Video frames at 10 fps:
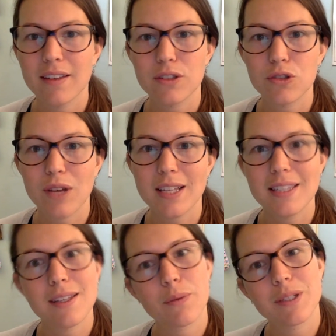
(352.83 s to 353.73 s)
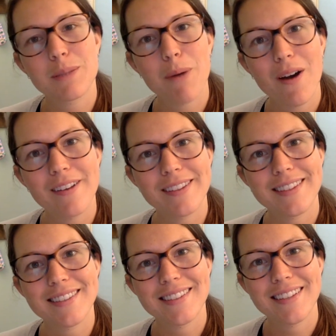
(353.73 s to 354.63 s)
stress
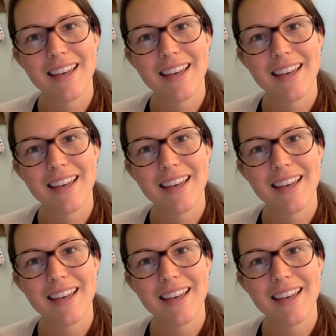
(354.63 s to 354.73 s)
response.